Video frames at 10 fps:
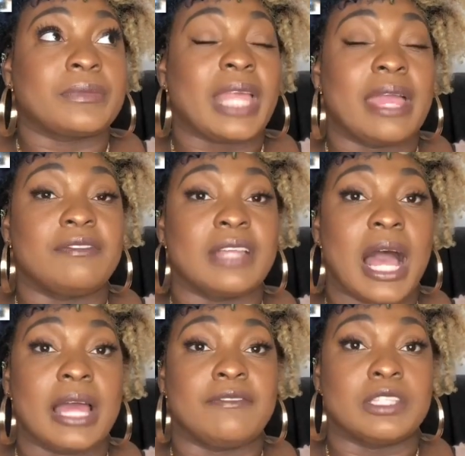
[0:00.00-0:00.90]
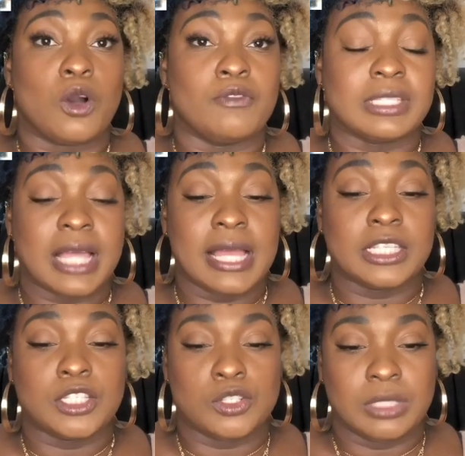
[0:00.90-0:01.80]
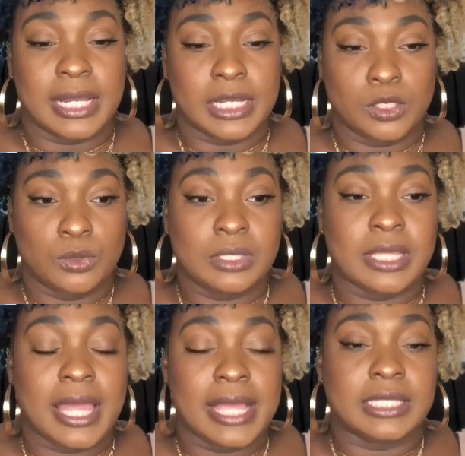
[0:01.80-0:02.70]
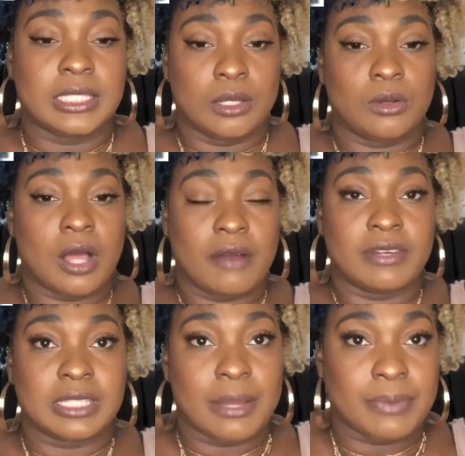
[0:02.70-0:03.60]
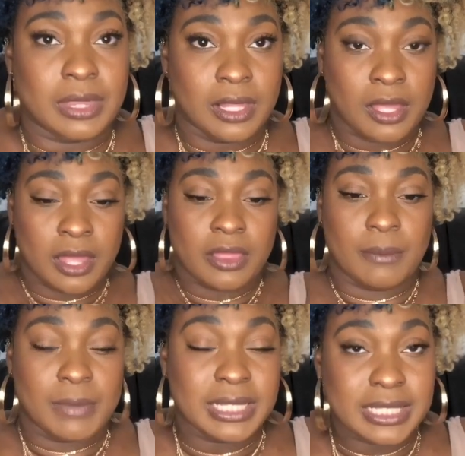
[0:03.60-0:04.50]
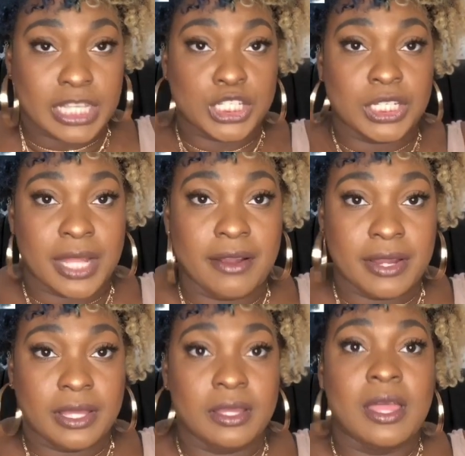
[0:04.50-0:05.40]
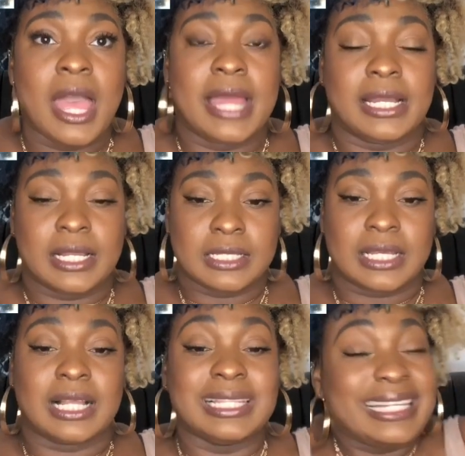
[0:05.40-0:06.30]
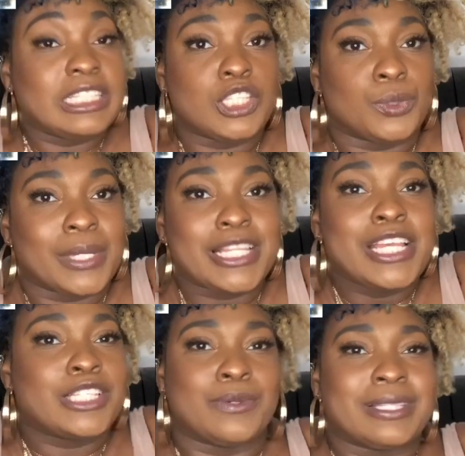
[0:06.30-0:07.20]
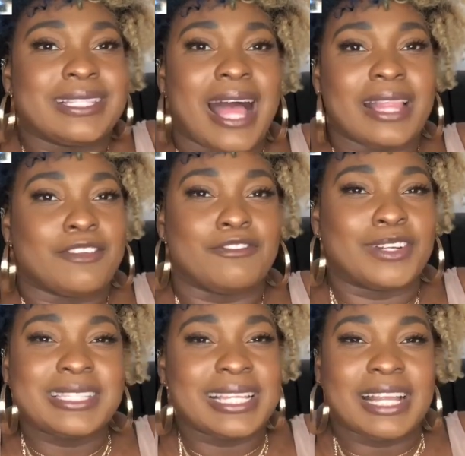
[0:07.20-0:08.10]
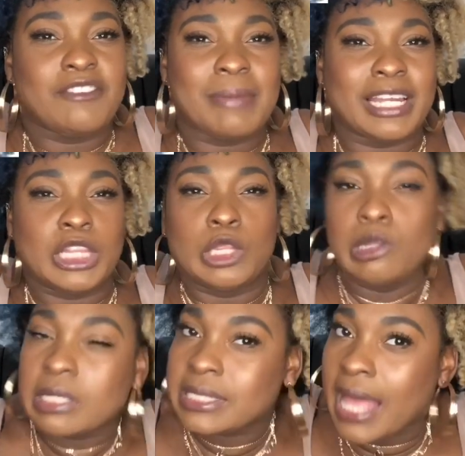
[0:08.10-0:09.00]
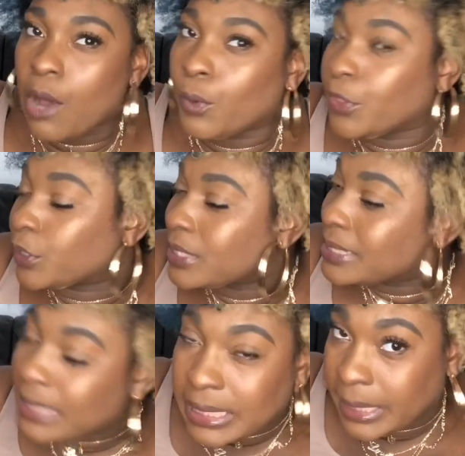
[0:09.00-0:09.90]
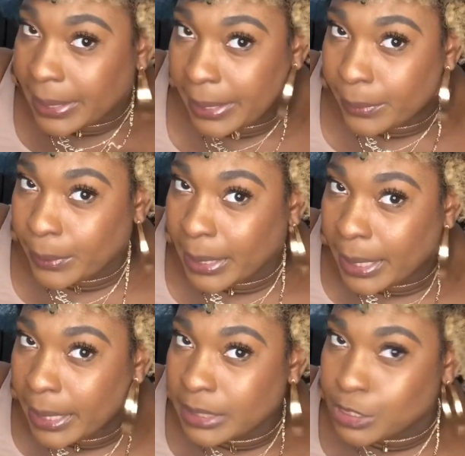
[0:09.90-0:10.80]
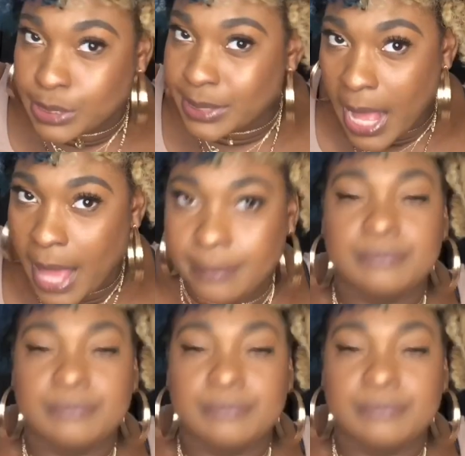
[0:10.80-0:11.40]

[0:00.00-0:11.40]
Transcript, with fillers: if not, if it's oversized and you let it loose, it still covers up the midsection area and it doesn't cling to it. So it's not the first thing that everybody looks at when they're seeing it, okay? It's just not.